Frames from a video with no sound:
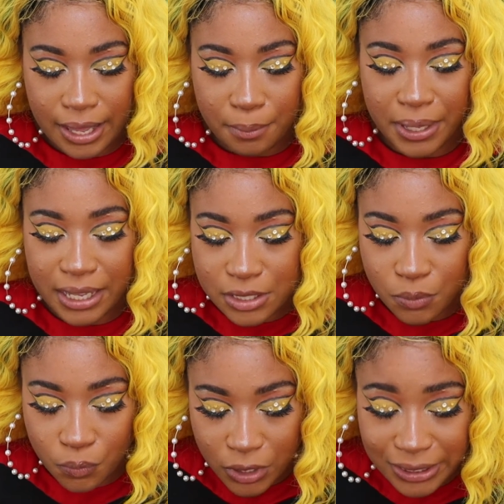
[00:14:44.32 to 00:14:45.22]
Because
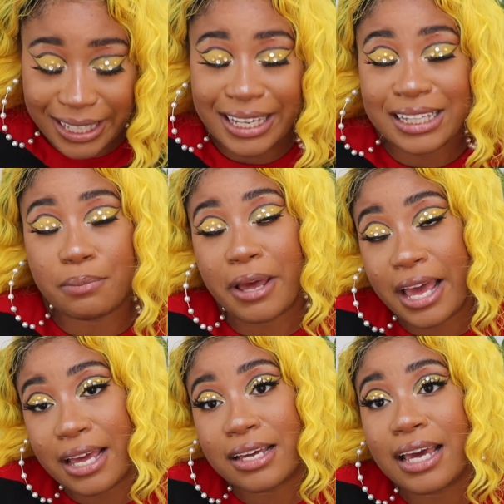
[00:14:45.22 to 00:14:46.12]
we're trying to get the
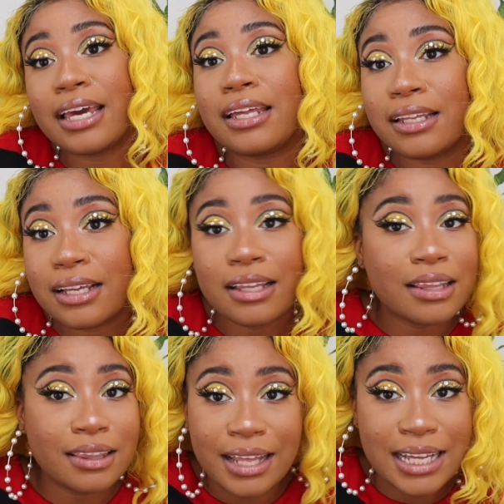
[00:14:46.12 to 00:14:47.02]
bag, and
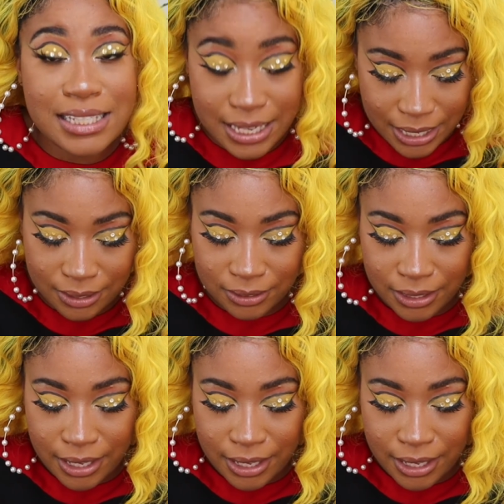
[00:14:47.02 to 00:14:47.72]
that's it.